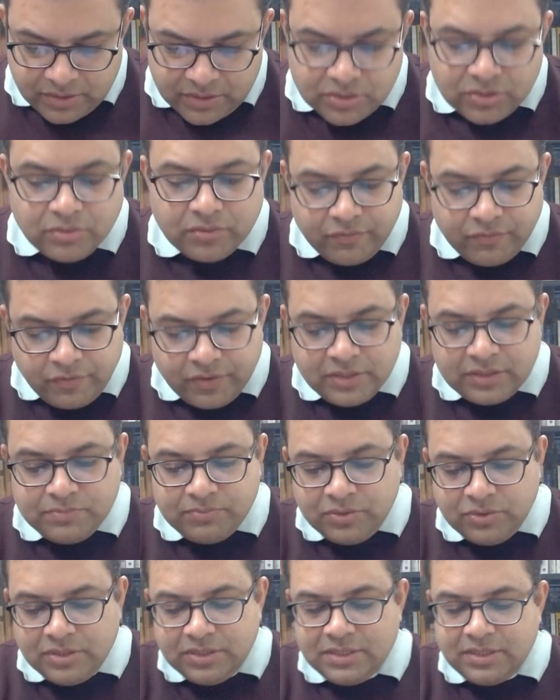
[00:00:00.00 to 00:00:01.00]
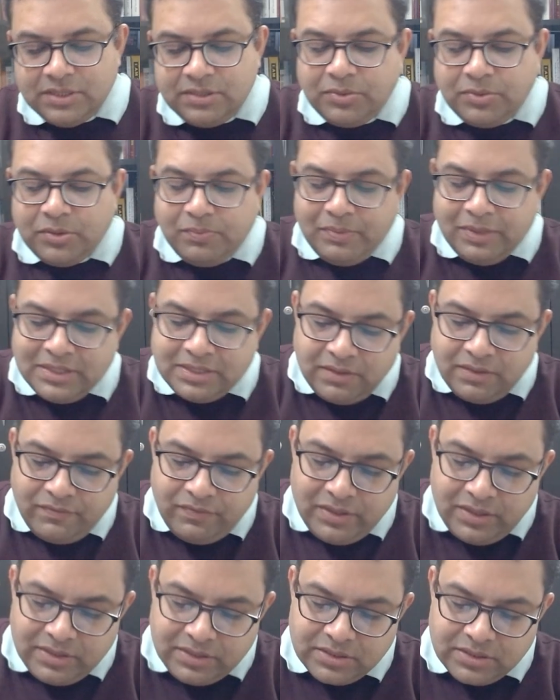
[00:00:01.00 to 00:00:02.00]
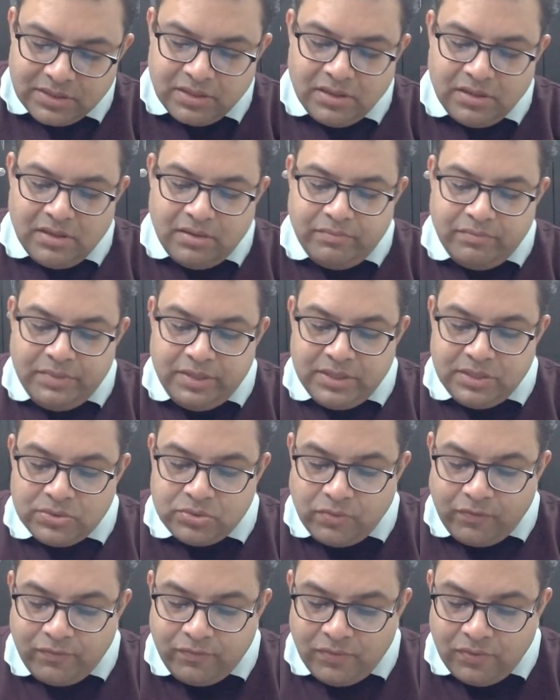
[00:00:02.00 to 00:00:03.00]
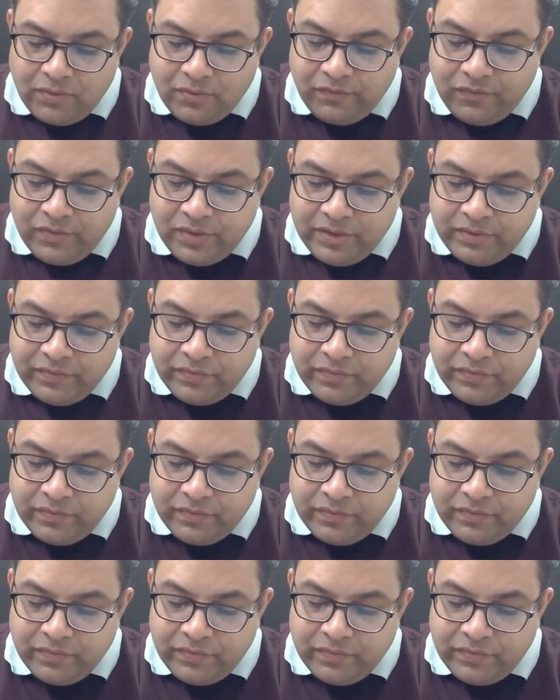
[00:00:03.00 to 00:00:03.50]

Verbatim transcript: so first buddha says about pleasant feelings being so full of